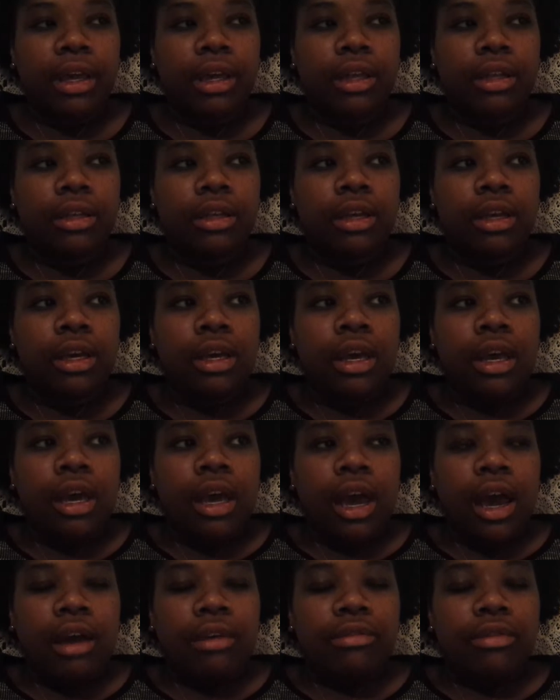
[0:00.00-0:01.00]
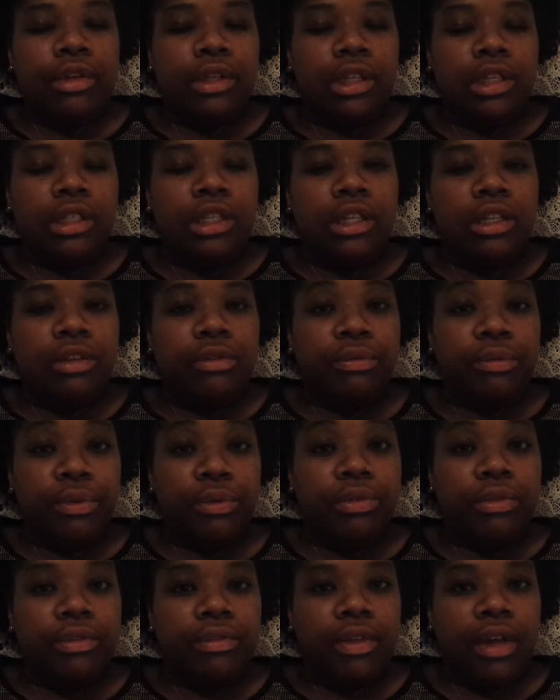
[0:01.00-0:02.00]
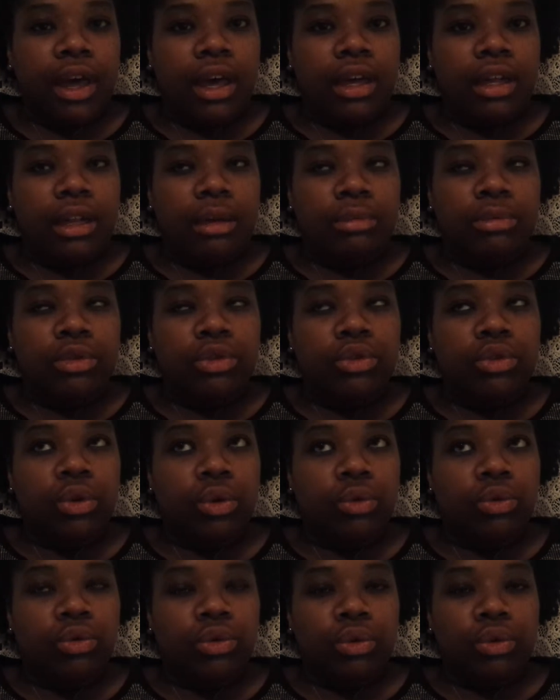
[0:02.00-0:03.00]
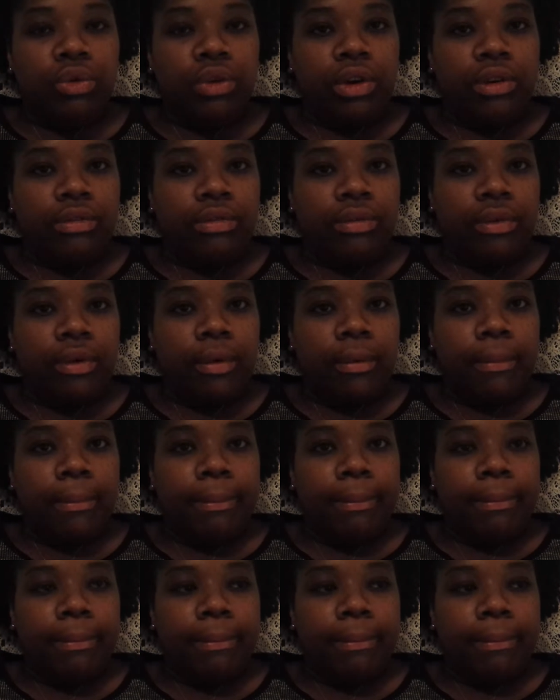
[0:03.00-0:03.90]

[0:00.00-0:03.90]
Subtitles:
And I've really seen the fruits of that, and I'm so, so grateful.